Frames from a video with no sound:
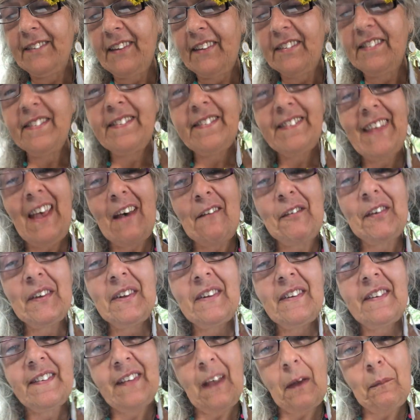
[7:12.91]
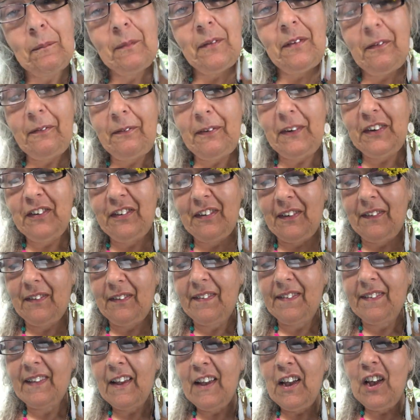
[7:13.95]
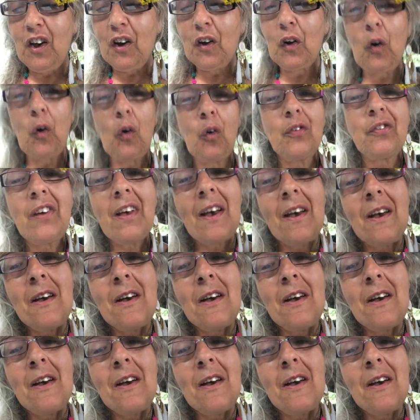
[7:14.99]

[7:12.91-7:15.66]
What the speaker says: has 7 subdivisions called